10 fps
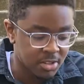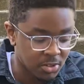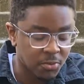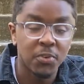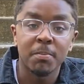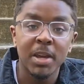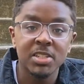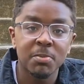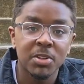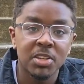So for the
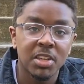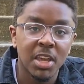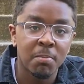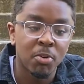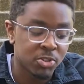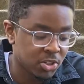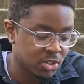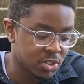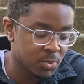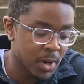basketball DNA portion, the
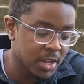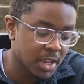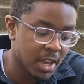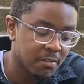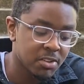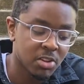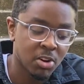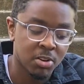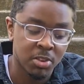suede and canvas are